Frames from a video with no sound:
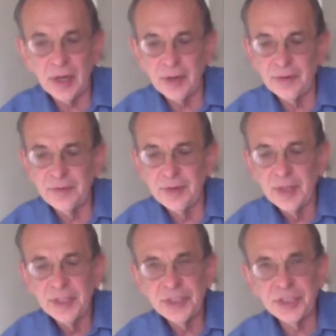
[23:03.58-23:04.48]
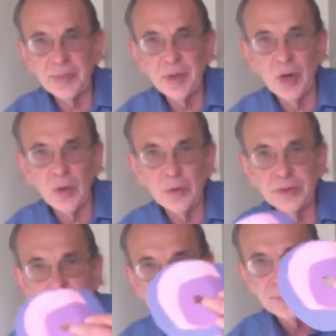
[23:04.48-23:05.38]
of
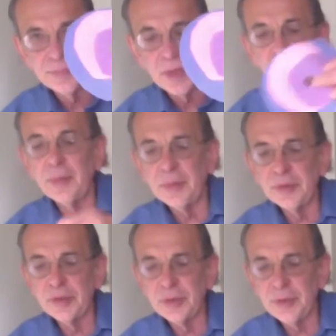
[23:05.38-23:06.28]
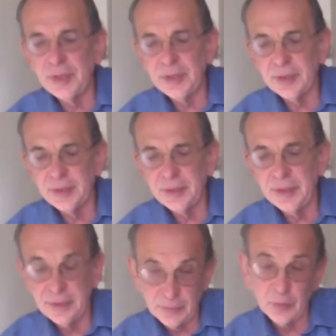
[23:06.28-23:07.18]
sub-goals, the
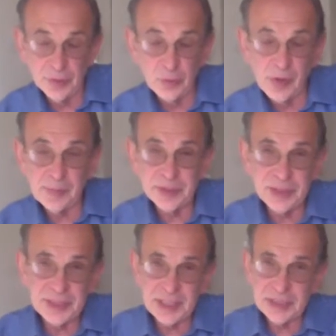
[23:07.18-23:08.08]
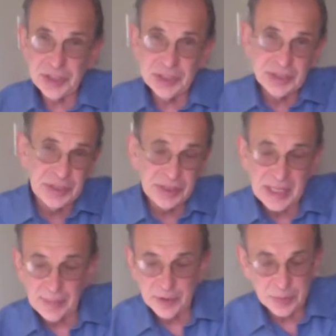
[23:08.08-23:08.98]
representation and
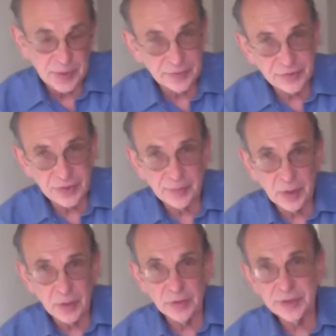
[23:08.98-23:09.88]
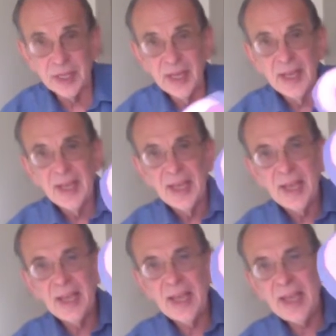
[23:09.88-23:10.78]
establishment of sub-goals,
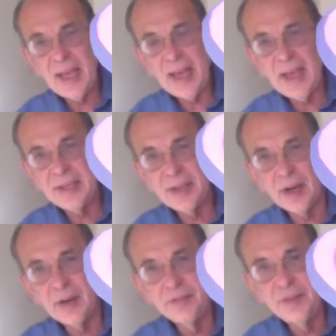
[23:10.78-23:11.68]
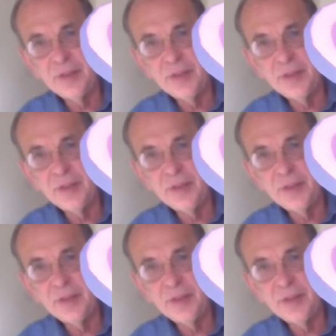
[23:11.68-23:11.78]
and of